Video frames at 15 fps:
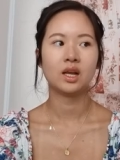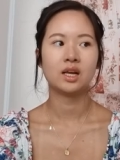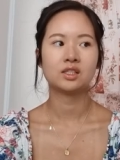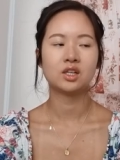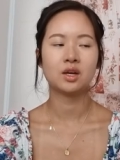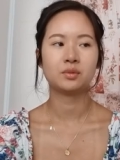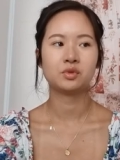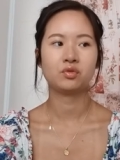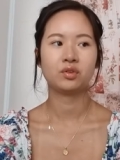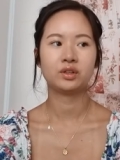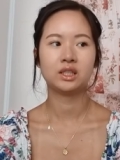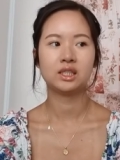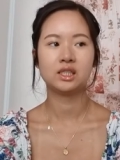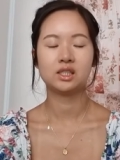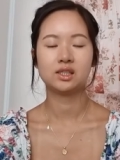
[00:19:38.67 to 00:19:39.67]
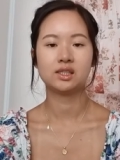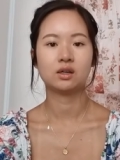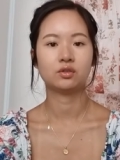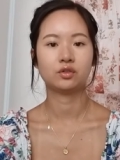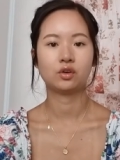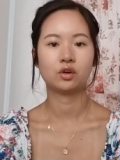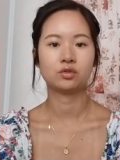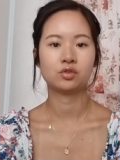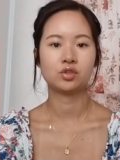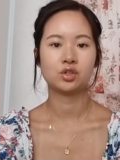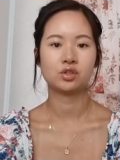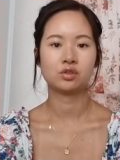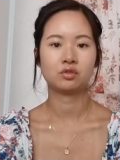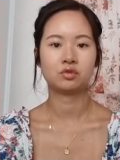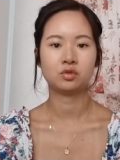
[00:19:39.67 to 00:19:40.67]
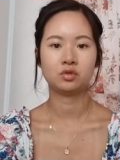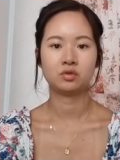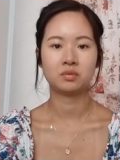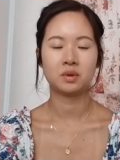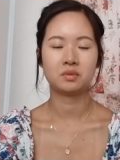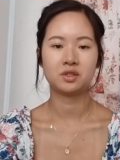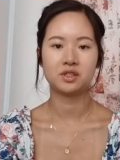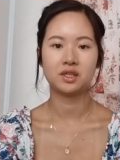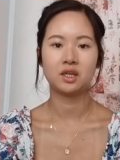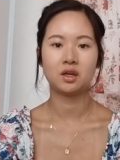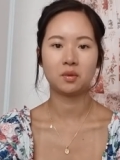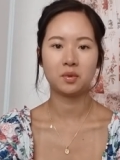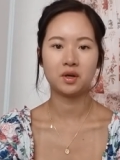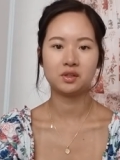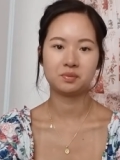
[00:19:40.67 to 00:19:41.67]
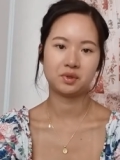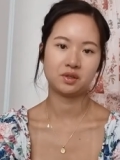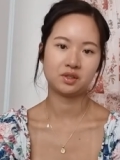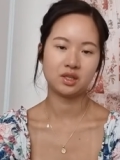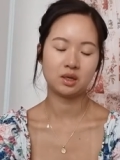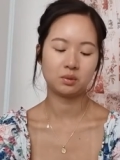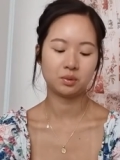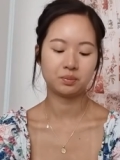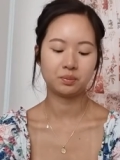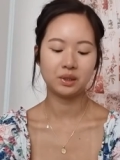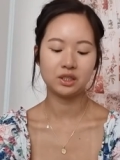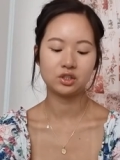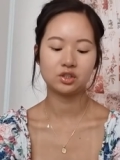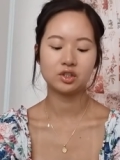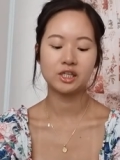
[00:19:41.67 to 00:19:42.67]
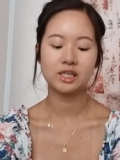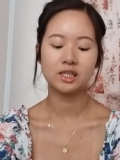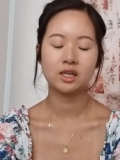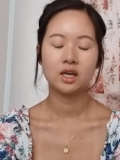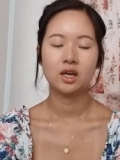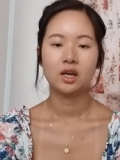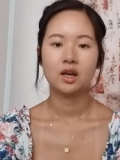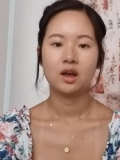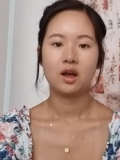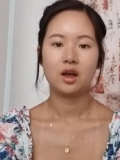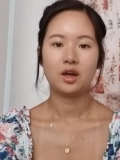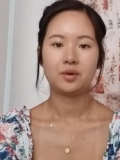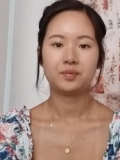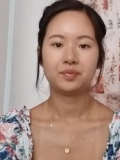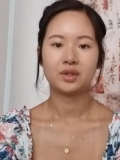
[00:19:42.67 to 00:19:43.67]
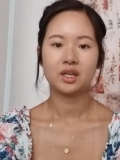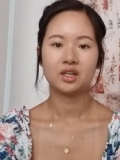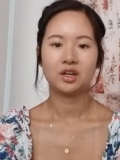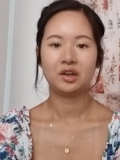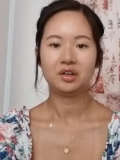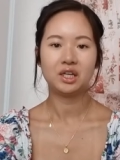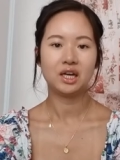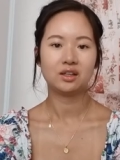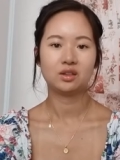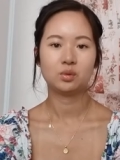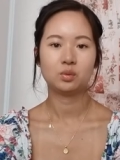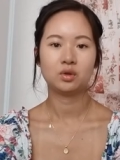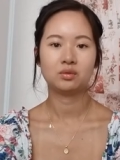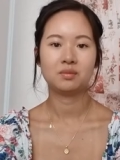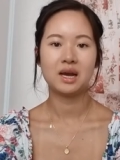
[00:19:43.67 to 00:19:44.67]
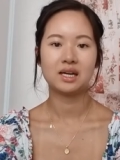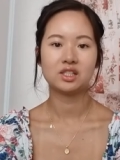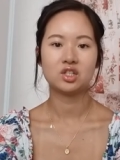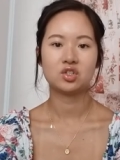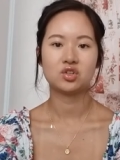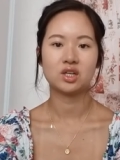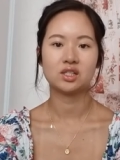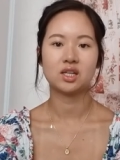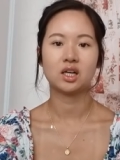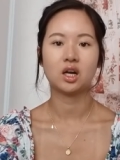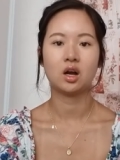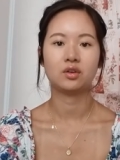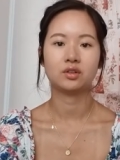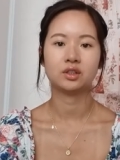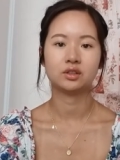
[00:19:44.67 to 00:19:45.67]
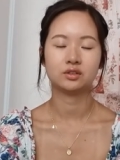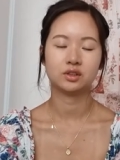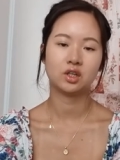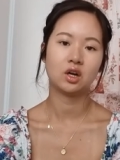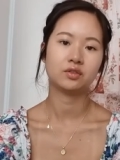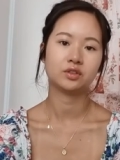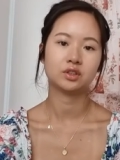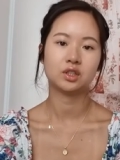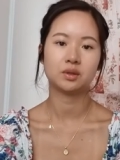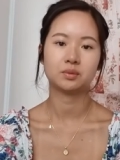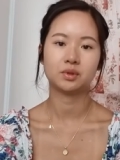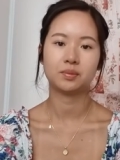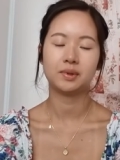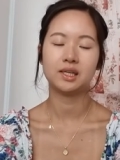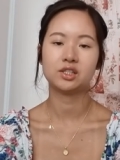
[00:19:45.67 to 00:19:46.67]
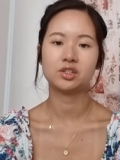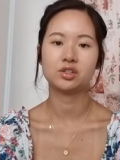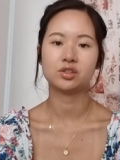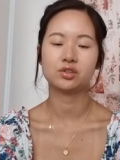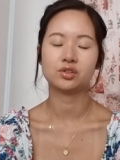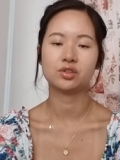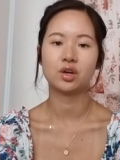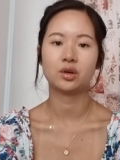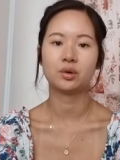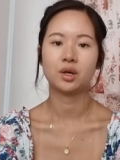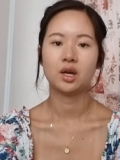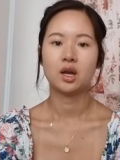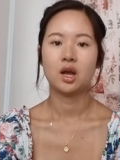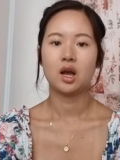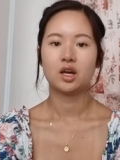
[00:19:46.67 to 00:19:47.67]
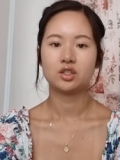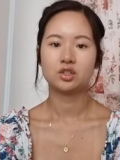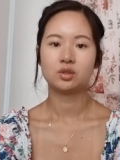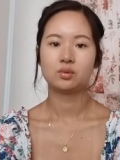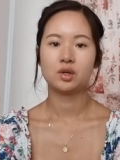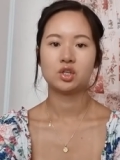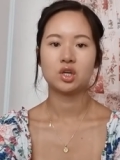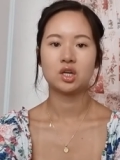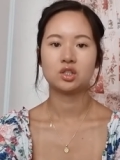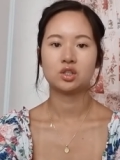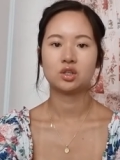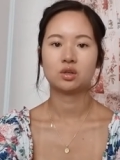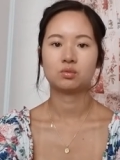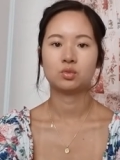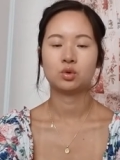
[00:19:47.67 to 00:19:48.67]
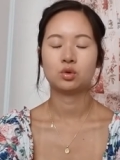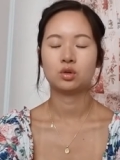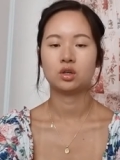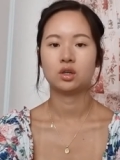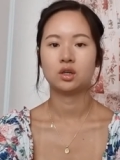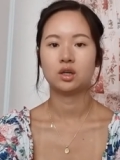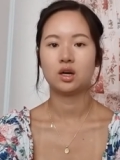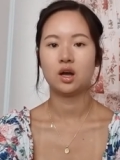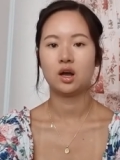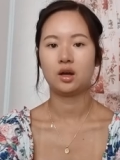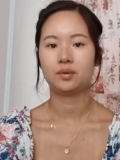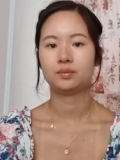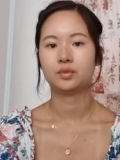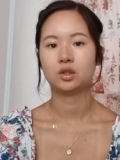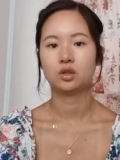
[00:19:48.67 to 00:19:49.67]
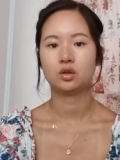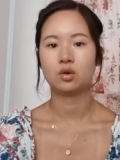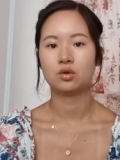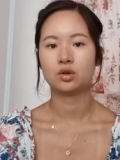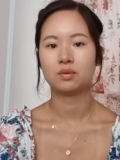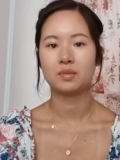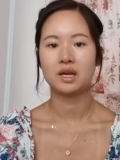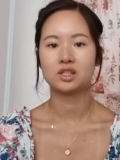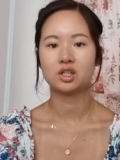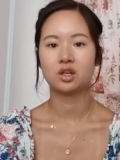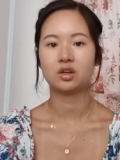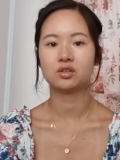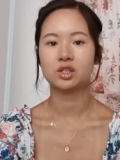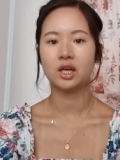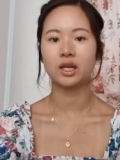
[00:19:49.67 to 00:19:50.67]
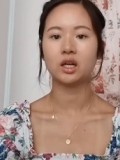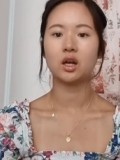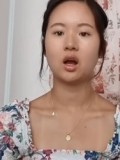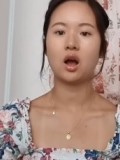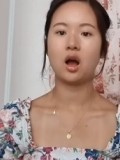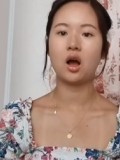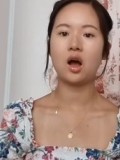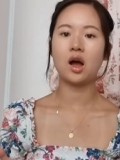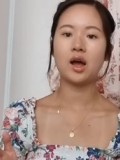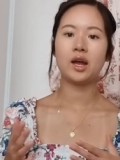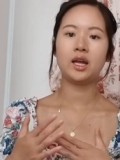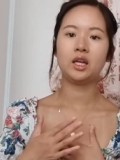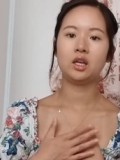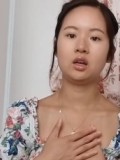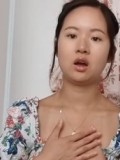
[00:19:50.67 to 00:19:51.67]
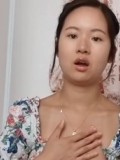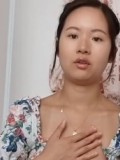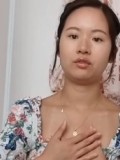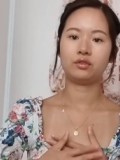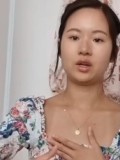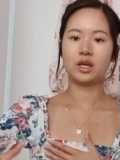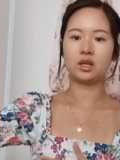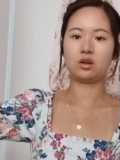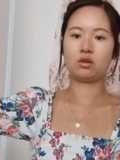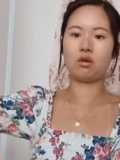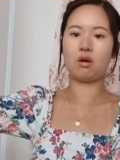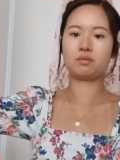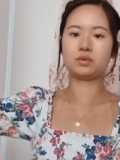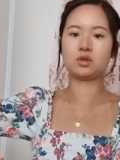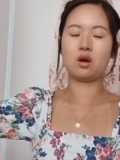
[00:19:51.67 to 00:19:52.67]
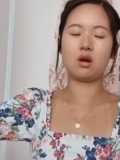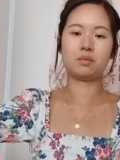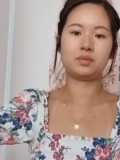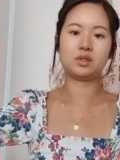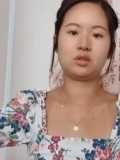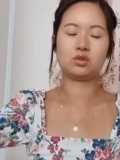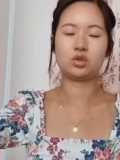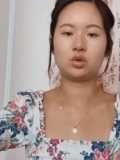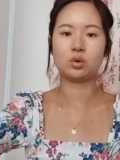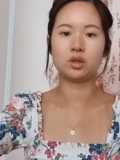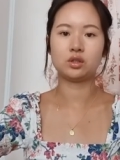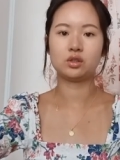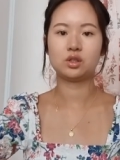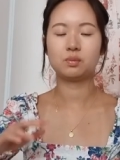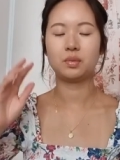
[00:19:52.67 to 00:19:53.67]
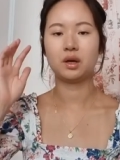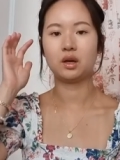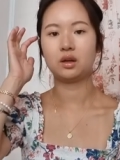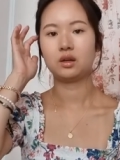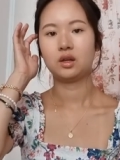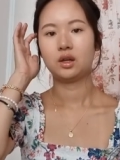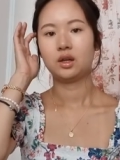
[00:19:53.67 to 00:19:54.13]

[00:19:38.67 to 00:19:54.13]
and I was really self-conscious of all of my mosquito bites because they were blistering um, and I only had the one maxi dress that covered covered up the blisters so I do wish I took more um, longer maxi clothes like I love like crop tops and shorts but